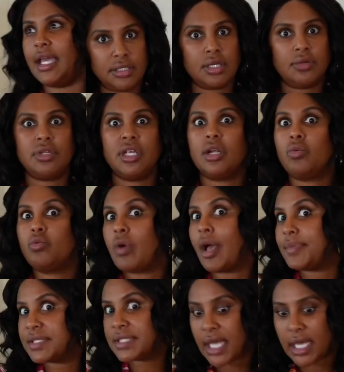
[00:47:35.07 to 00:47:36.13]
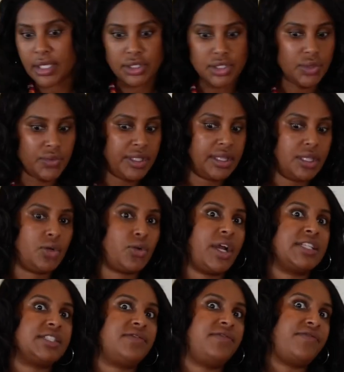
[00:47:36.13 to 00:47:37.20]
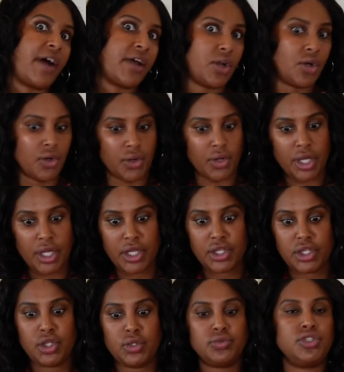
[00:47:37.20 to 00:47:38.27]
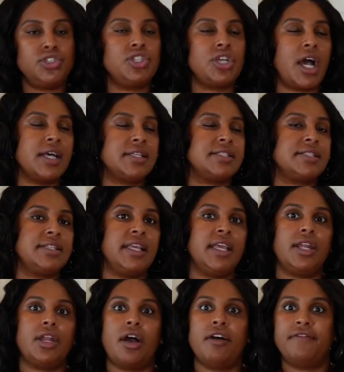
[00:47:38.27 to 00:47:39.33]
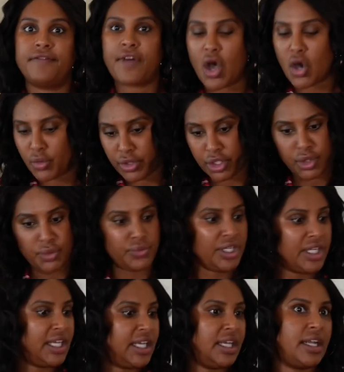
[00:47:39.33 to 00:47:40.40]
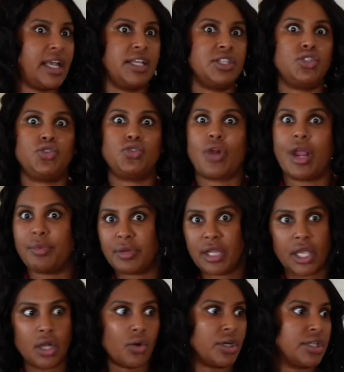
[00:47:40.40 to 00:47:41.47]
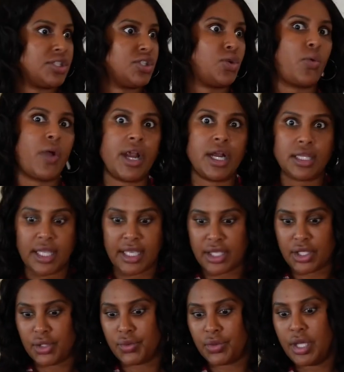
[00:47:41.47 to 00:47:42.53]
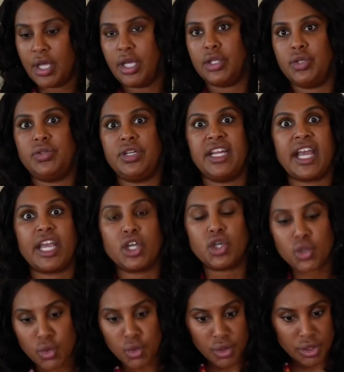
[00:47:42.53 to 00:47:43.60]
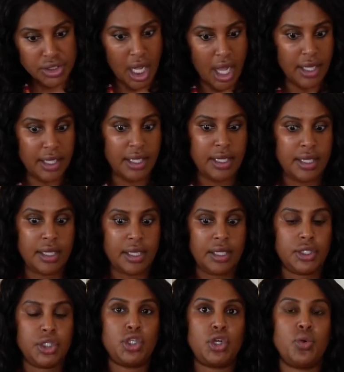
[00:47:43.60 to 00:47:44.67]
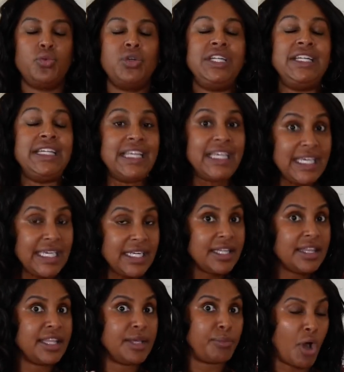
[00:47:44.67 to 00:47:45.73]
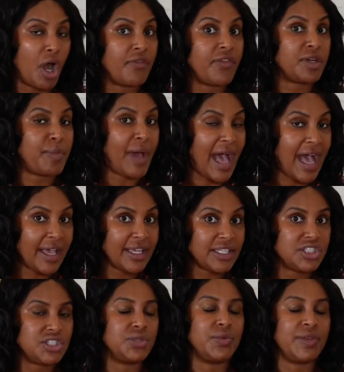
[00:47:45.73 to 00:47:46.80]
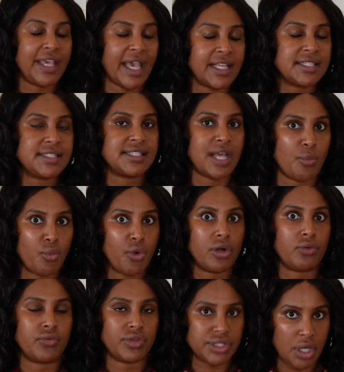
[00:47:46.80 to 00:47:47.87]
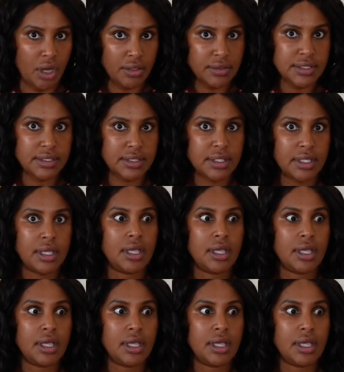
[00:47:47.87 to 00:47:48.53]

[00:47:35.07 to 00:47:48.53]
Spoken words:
You don't need a website. You don't need the greatest funnel. You just need a phone. You need a Stripe link or a Square link. You need a Google Doc. You don't need the perfect package to get someone results.